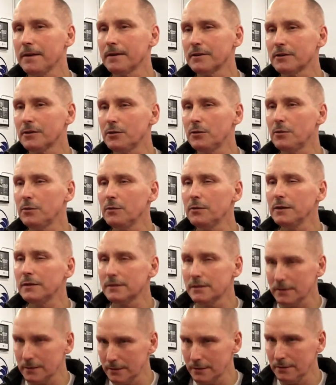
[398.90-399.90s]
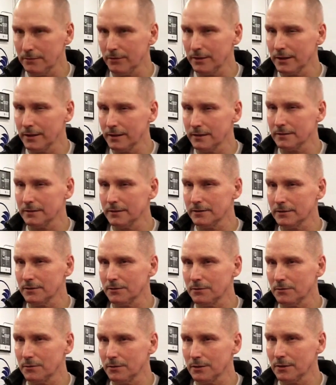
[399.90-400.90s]
inquisitive, I guess, is
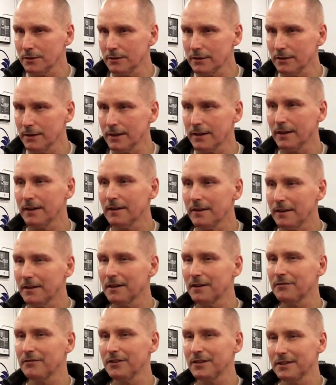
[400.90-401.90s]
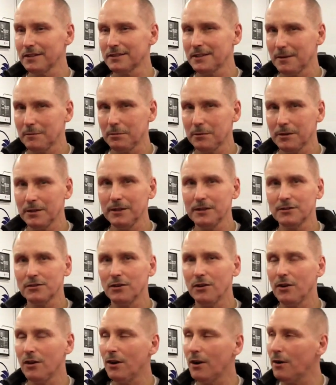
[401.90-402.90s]
the word. Like, I'll give you an example.
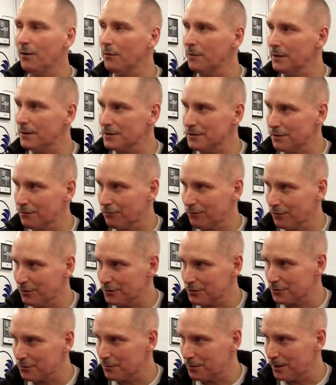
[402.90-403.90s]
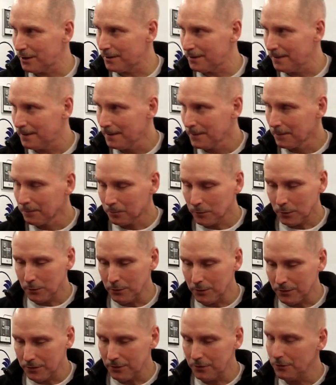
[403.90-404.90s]
He's always the first one
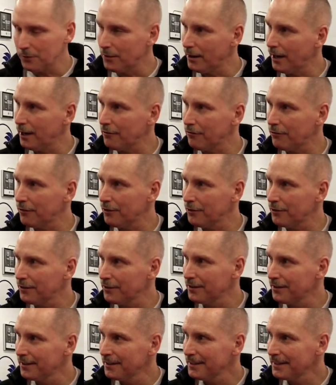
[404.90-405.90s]
with the new iPhone.